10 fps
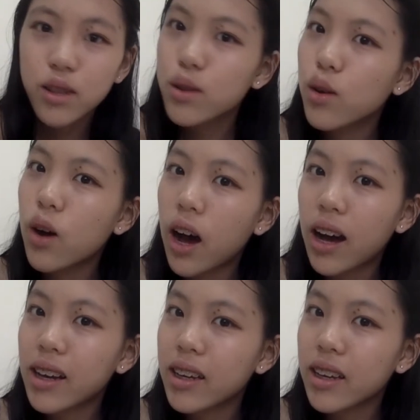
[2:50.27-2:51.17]
so
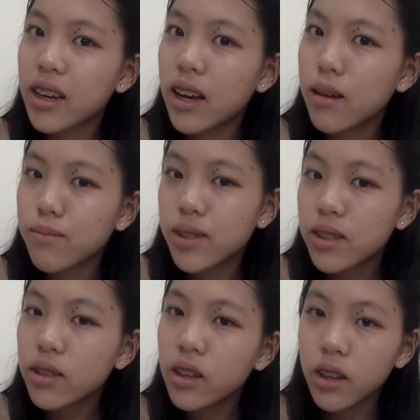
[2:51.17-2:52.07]
I am
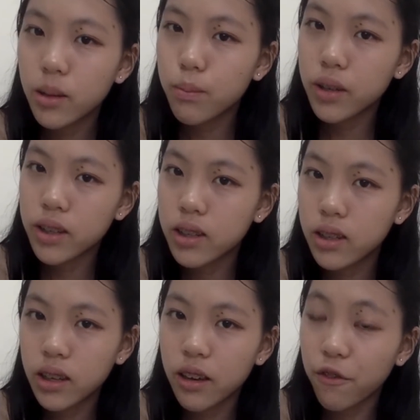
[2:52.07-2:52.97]
still a little bit
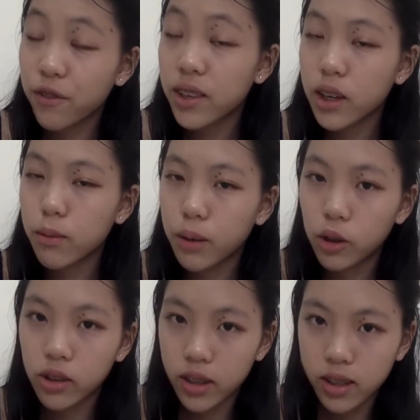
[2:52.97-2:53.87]
iffy
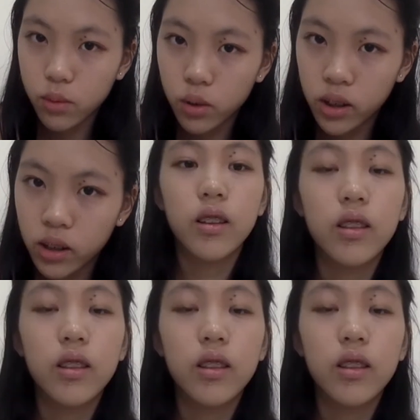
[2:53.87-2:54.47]
about this one.